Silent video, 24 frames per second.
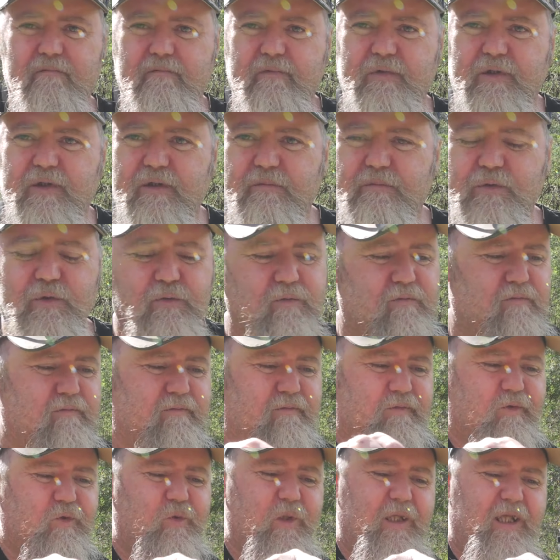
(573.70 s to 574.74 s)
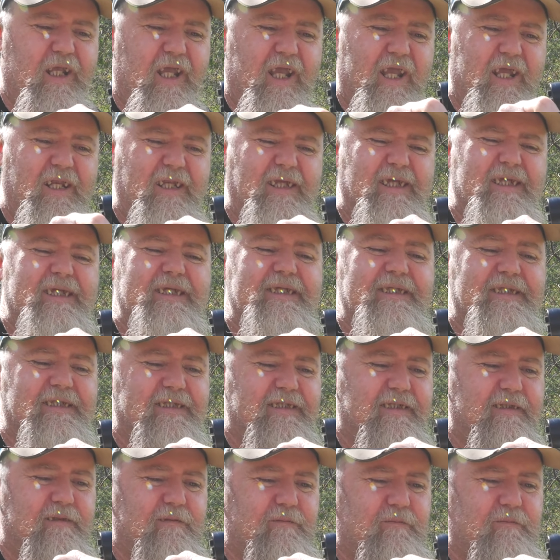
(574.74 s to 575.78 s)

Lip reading: simple, quick and easy.